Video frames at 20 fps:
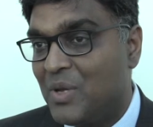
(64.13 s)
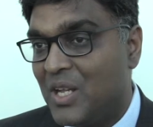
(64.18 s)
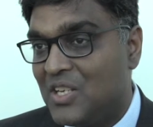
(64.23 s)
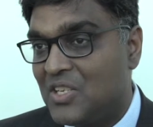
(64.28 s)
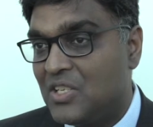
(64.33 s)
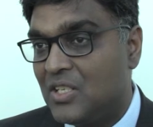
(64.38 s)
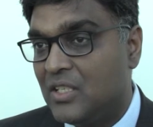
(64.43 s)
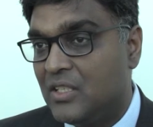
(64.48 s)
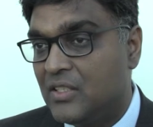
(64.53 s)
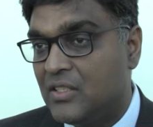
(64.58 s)

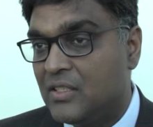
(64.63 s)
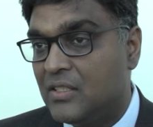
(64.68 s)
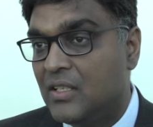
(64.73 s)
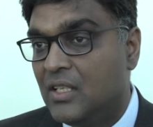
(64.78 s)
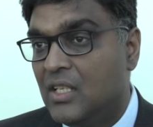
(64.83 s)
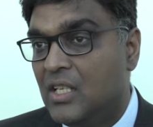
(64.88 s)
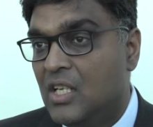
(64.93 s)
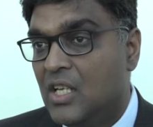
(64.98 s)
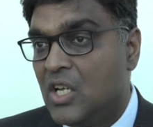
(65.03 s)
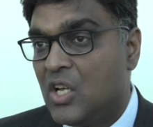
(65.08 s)
patients
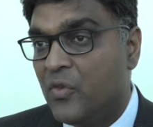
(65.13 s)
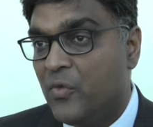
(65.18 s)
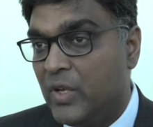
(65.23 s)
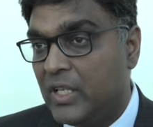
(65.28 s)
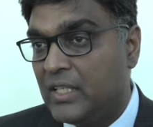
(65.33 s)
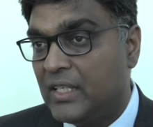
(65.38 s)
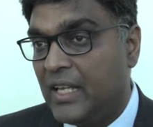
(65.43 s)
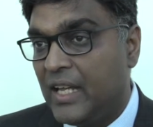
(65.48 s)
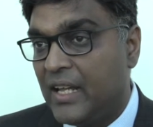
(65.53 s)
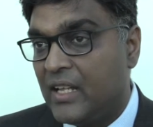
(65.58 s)

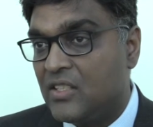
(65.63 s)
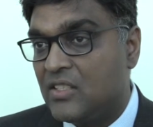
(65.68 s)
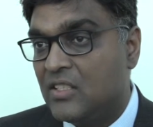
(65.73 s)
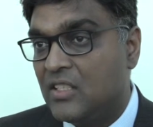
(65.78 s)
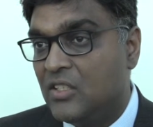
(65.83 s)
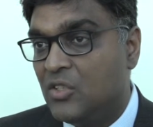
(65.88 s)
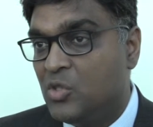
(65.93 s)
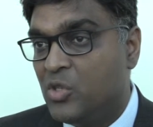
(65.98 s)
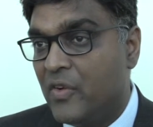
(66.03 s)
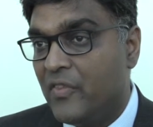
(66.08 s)
with
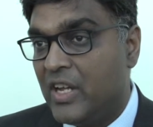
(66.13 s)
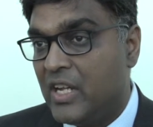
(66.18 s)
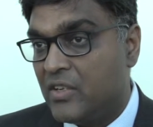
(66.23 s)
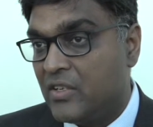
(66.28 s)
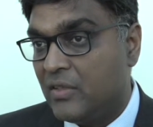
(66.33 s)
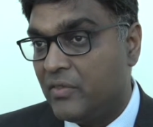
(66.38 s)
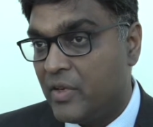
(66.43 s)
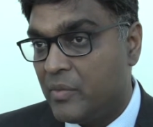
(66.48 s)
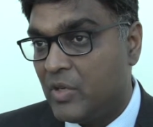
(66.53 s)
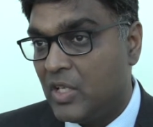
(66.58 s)
cancer who have
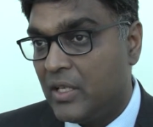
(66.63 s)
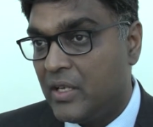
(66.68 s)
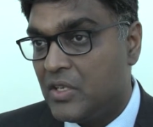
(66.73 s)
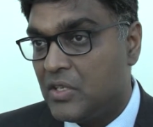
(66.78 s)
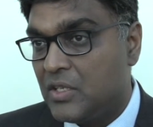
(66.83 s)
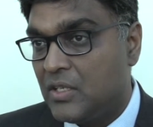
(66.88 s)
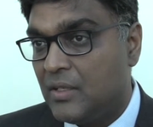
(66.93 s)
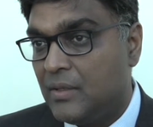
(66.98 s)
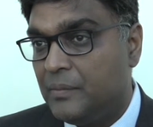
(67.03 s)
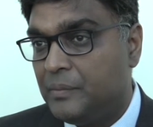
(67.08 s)
atrial
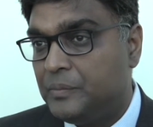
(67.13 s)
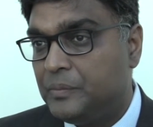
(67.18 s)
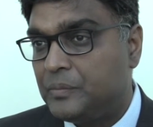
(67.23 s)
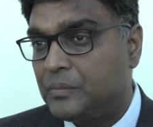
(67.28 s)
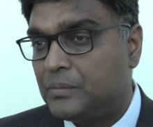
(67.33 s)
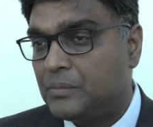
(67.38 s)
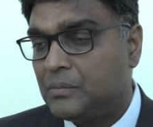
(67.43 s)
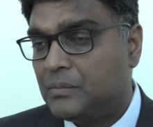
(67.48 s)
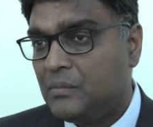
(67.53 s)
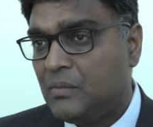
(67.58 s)
fibrillation
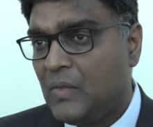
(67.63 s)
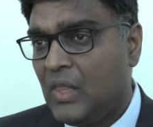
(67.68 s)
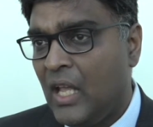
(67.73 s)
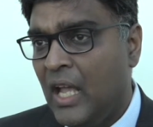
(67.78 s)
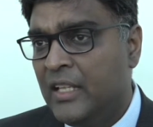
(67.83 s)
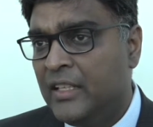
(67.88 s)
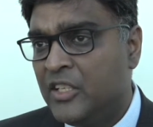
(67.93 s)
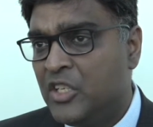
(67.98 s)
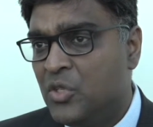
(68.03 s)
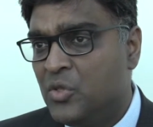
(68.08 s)

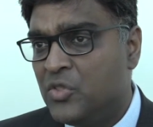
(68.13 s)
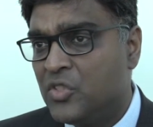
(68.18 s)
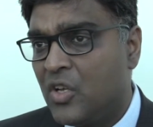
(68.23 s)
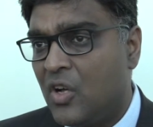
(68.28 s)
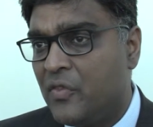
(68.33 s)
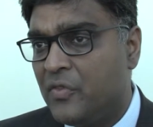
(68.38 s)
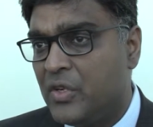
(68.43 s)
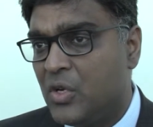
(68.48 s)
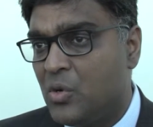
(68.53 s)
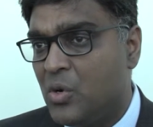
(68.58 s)
and the use
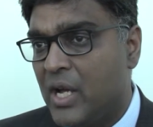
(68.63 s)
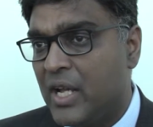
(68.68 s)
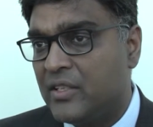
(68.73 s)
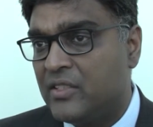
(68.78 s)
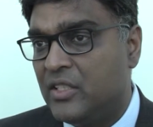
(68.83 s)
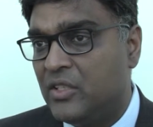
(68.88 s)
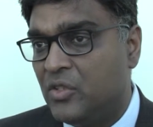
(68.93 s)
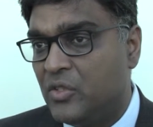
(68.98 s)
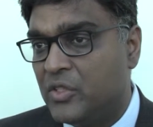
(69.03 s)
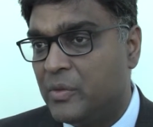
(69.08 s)
of
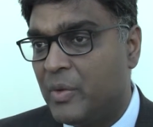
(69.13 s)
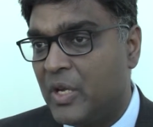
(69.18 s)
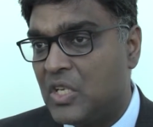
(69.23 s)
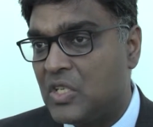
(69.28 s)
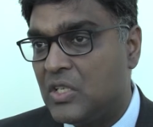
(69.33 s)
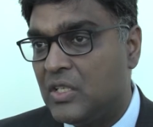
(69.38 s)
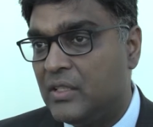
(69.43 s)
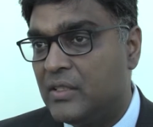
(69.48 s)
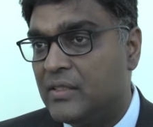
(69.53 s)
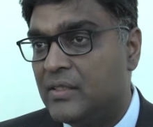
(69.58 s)
DOACs in those
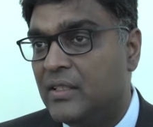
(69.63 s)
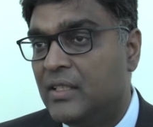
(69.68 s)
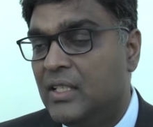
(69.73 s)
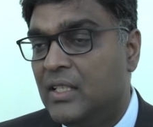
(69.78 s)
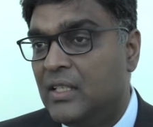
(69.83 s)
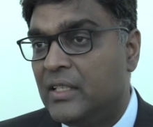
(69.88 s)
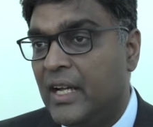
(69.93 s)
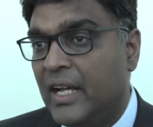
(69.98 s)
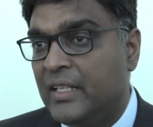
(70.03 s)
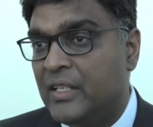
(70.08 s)
patients.
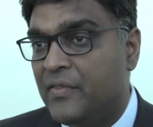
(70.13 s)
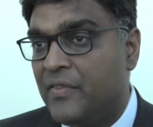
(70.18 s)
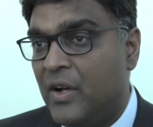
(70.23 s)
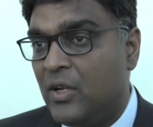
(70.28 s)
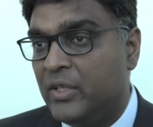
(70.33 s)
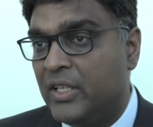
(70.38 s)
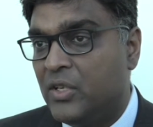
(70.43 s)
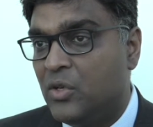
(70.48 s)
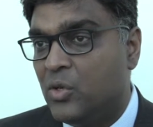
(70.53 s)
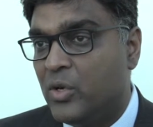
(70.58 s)
And they
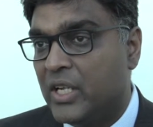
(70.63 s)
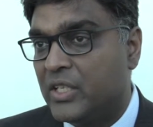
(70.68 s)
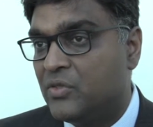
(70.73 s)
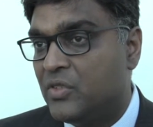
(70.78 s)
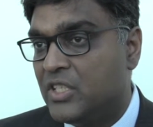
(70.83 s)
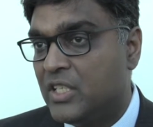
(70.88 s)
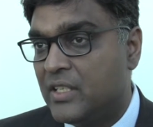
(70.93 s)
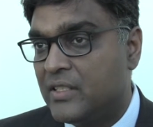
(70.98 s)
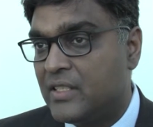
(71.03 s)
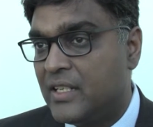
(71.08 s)
found that DOACs
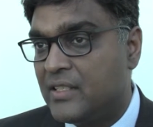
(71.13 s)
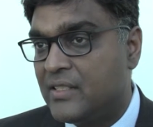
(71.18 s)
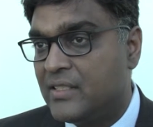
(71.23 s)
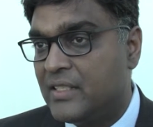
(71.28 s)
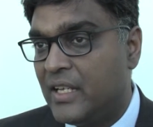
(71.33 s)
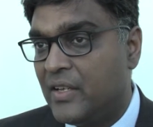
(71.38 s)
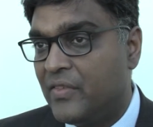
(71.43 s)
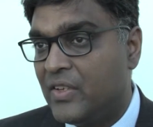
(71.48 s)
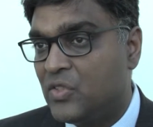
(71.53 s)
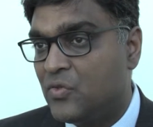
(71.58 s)
were just as
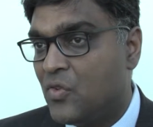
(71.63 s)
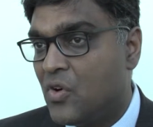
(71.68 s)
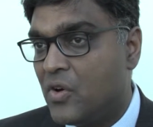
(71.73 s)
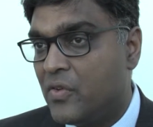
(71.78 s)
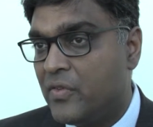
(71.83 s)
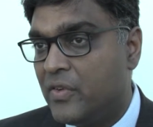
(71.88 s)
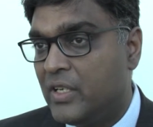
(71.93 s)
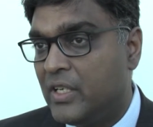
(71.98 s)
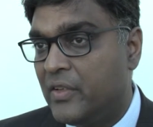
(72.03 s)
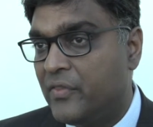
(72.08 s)
safe as
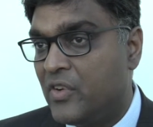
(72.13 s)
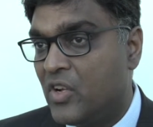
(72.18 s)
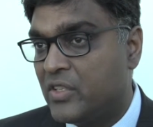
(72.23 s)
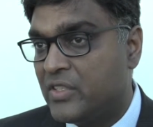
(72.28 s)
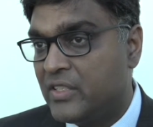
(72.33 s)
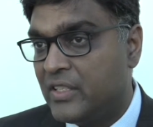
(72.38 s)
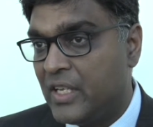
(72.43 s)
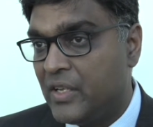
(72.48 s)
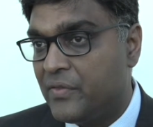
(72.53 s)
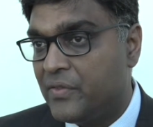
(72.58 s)
warfarin, if
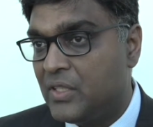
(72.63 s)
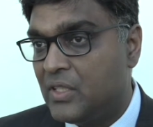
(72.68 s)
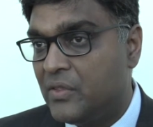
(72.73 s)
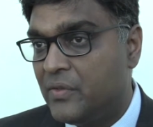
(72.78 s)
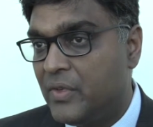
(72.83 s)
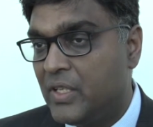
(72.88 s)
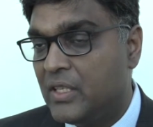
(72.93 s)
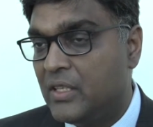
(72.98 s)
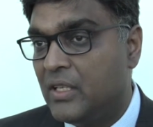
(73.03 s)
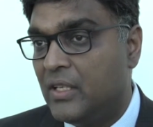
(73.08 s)
not safer,
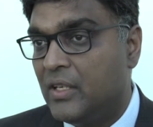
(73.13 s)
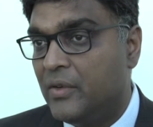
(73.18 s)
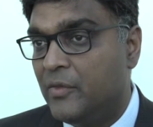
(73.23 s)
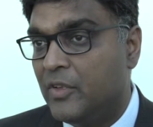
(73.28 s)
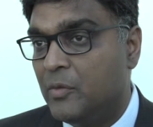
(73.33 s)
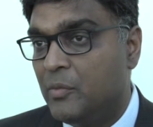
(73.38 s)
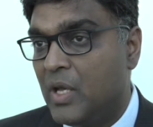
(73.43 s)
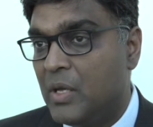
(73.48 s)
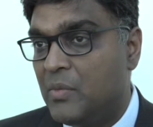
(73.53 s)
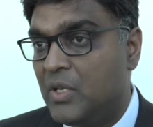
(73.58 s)

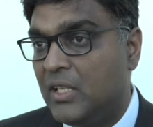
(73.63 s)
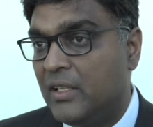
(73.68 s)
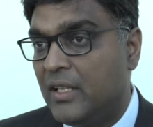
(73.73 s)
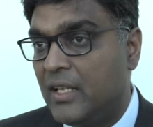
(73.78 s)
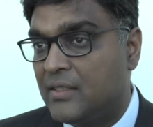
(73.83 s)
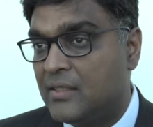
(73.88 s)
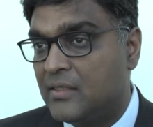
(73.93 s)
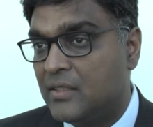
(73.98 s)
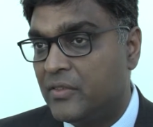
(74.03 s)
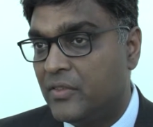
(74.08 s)
with maybe
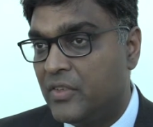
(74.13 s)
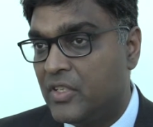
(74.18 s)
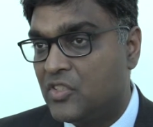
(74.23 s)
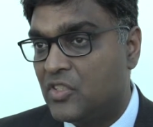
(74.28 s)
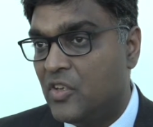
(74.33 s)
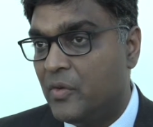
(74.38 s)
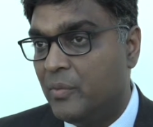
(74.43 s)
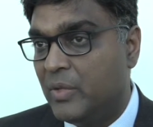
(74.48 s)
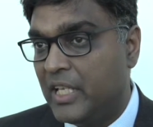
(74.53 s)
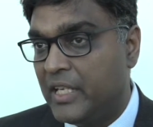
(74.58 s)
less
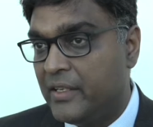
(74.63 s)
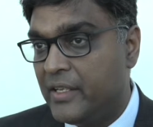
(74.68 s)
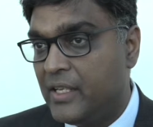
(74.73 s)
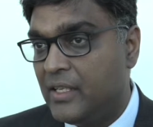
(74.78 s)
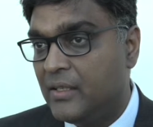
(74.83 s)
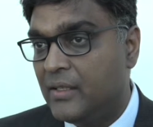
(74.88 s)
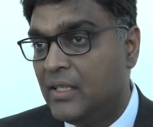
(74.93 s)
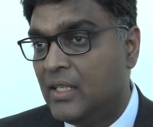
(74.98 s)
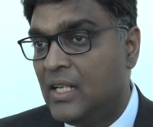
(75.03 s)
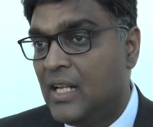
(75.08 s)
risk of
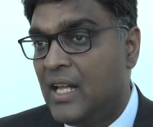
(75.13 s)
bleeding.